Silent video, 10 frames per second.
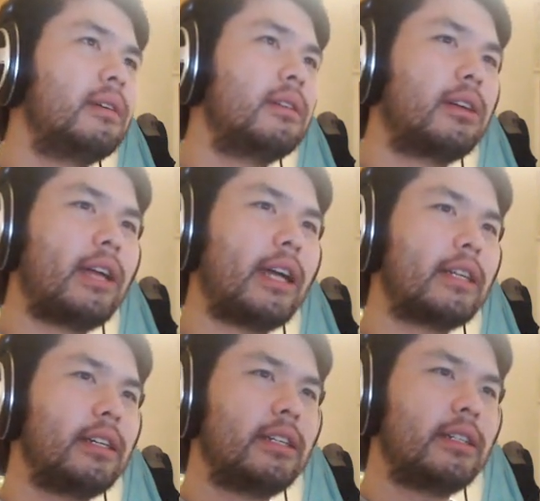
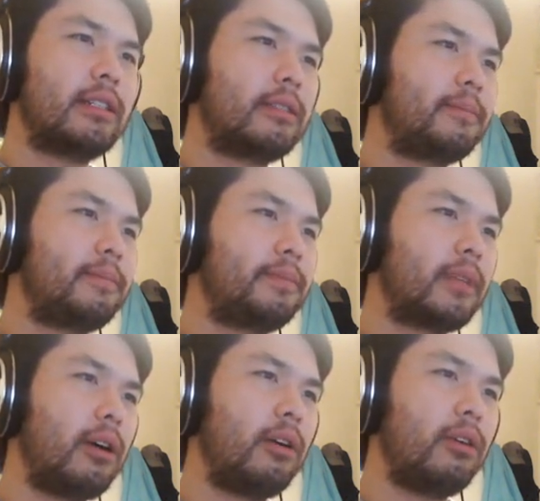Connected.
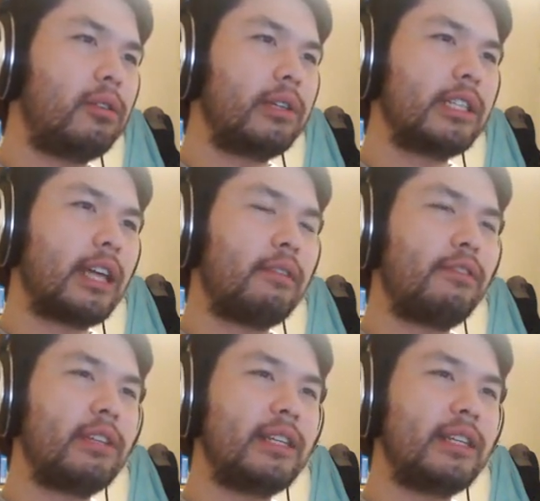Oh, it's coming for these